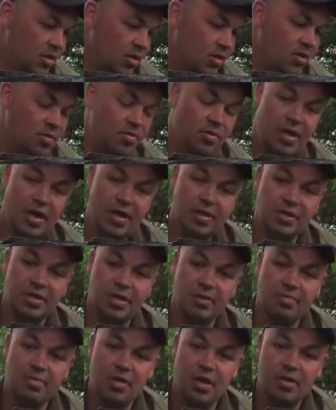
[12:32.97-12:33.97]
we'll get
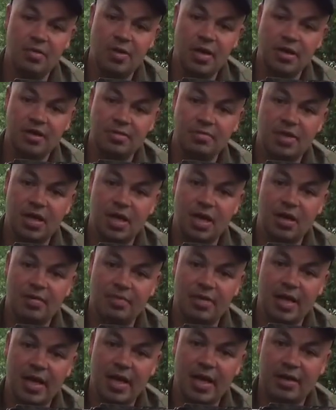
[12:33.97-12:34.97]
some carp
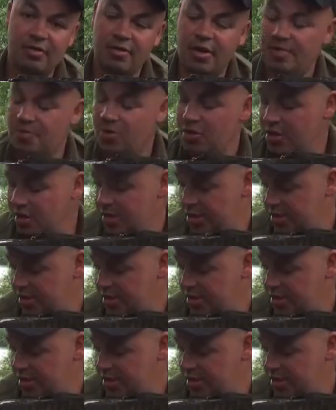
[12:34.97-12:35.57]
care cream on her,